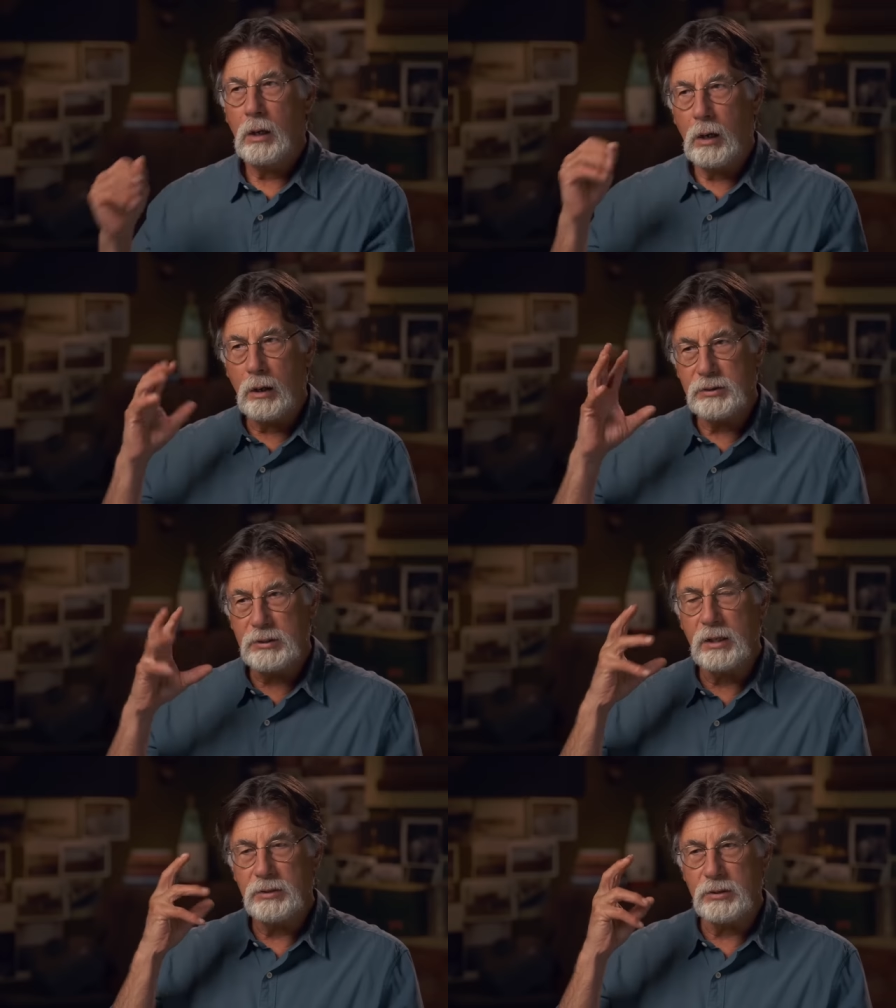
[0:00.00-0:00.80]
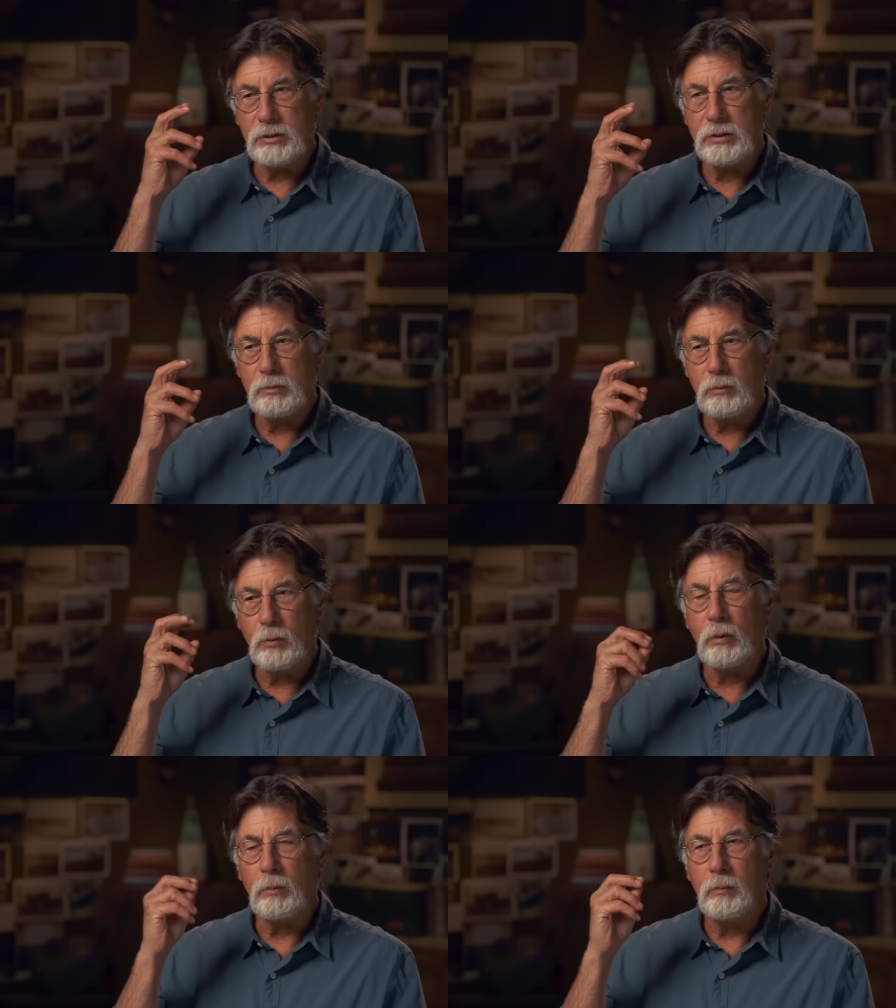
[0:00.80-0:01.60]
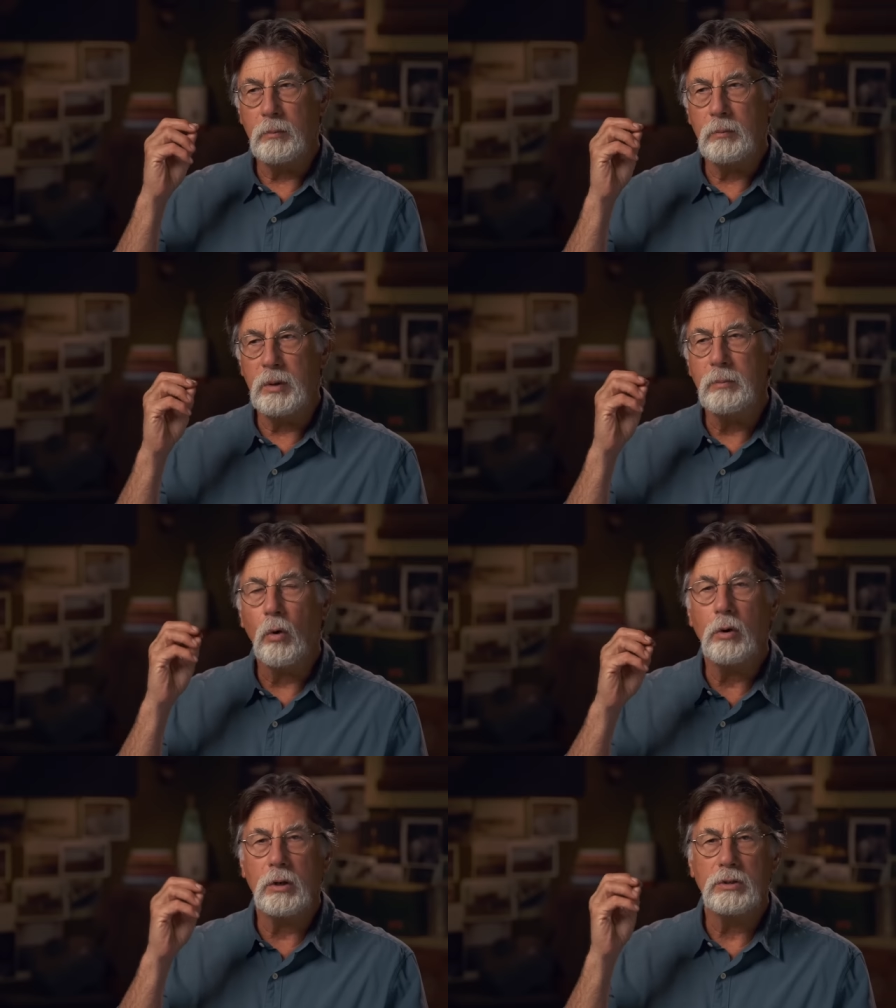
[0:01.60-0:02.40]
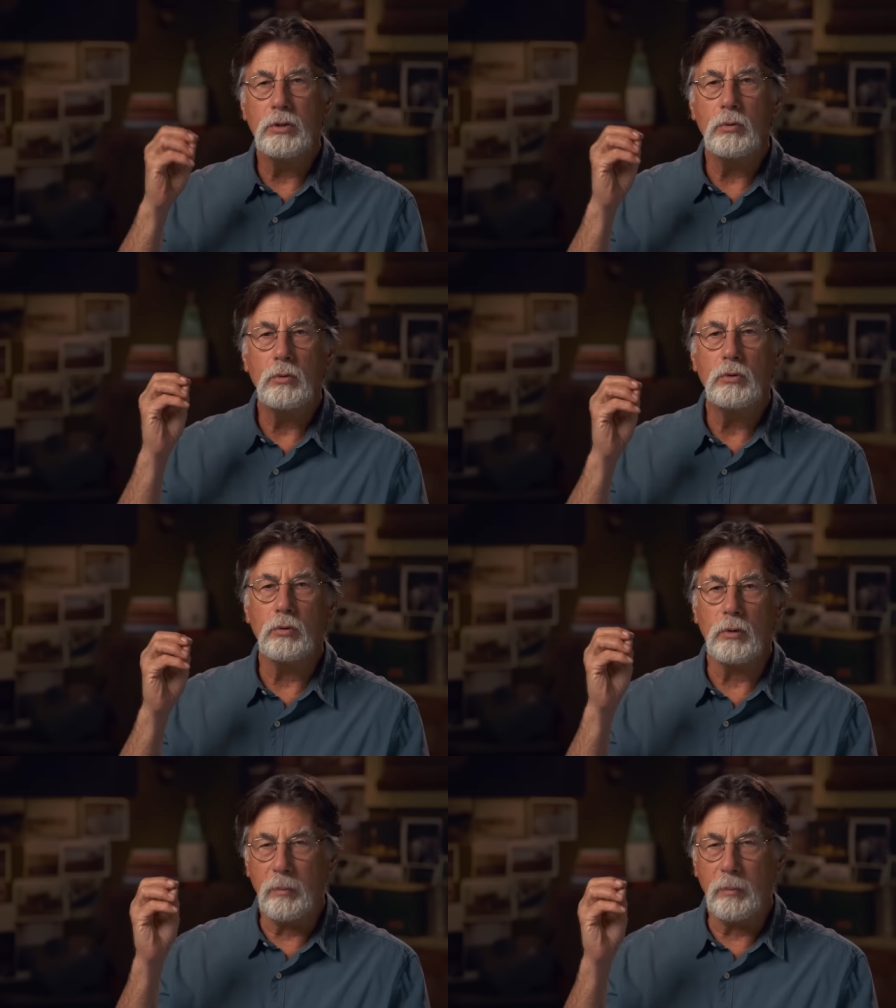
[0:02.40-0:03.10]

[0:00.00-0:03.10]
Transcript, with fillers: our senses will be more attuned to the